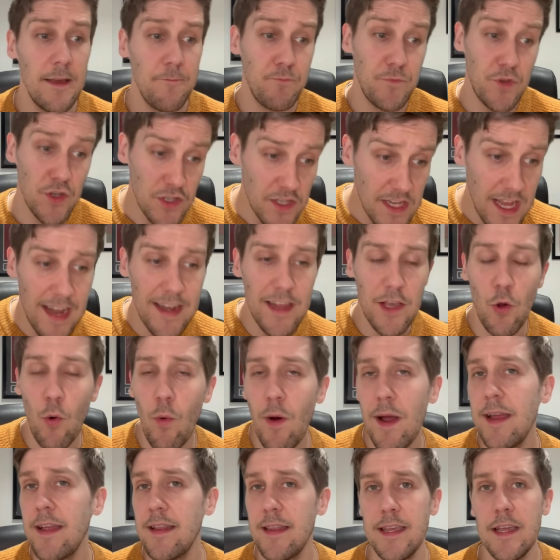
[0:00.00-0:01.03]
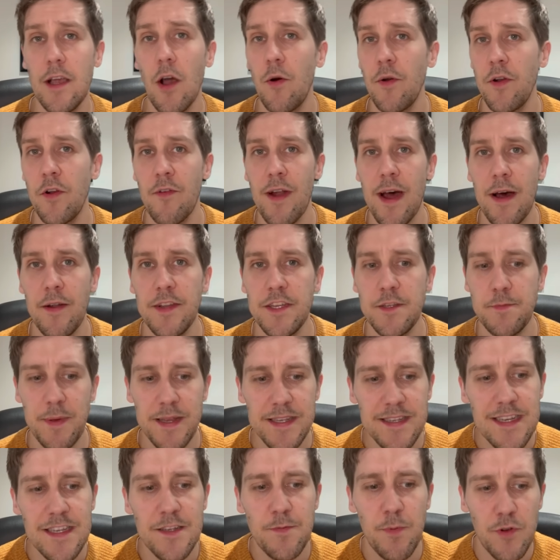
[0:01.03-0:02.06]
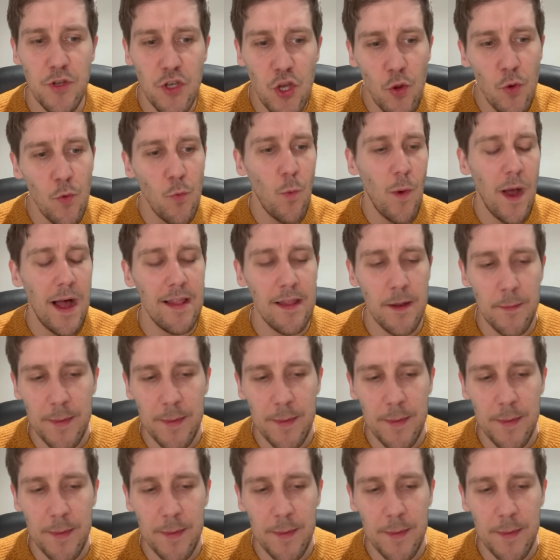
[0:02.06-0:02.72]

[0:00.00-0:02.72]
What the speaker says: Just kind of quietly going around his business, but doing well.